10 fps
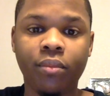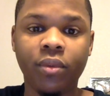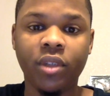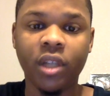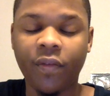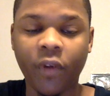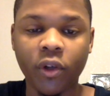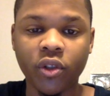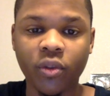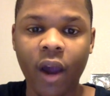to the
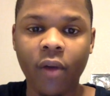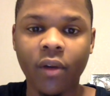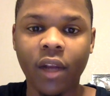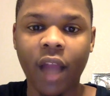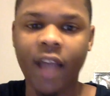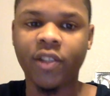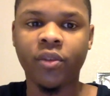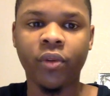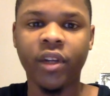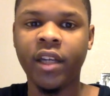first round the last
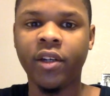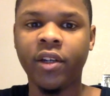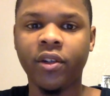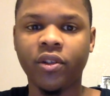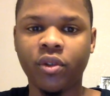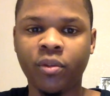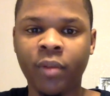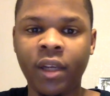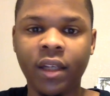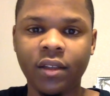3 years, which
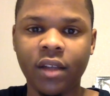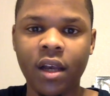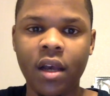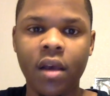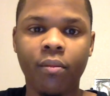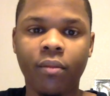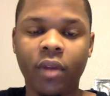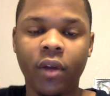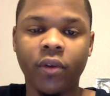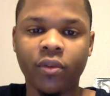means it
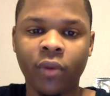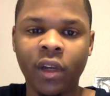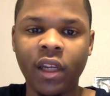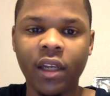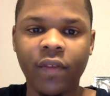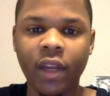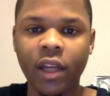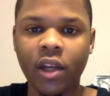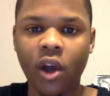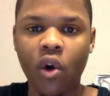was really defeated
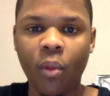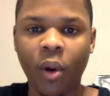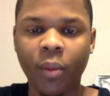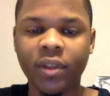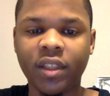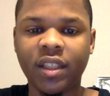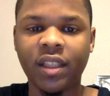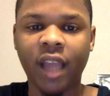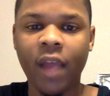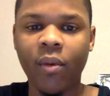the whole purpose of
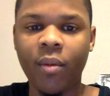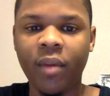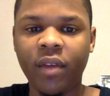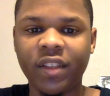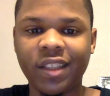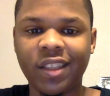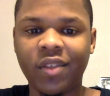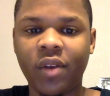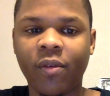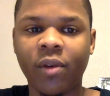staying with Memphis, because you
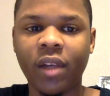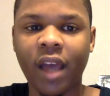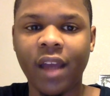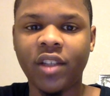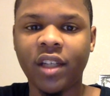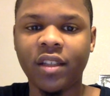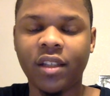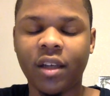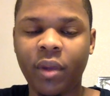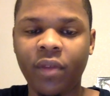never really had a chance to
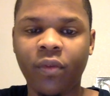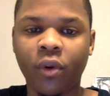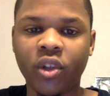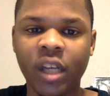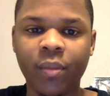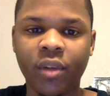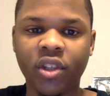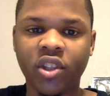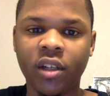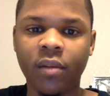compete for a
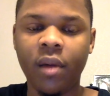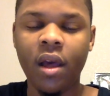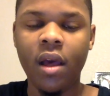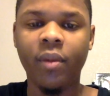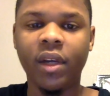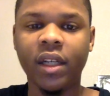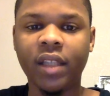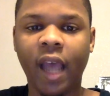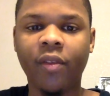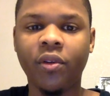championship. Because
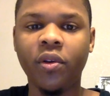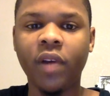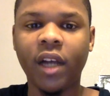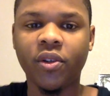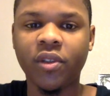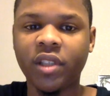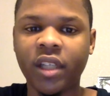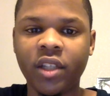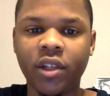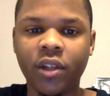after you got your
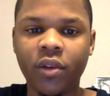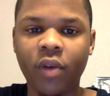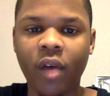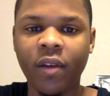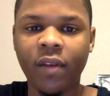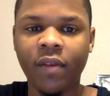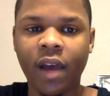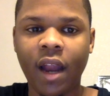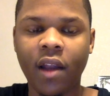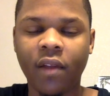extension, you haven't even
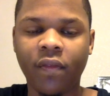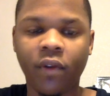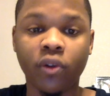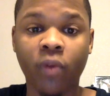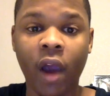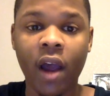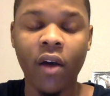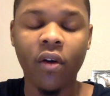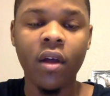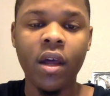got out of the first
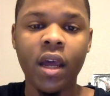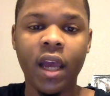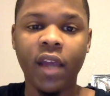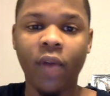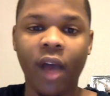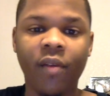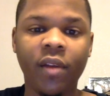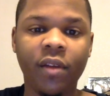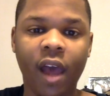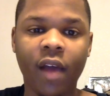round, and you haven't
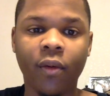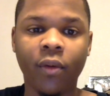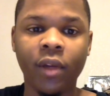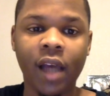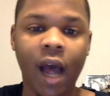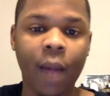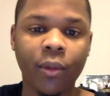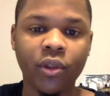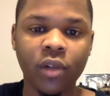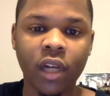even had really an
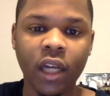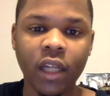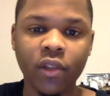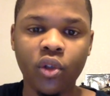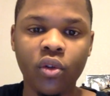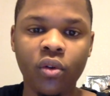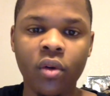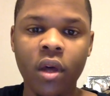opportunity to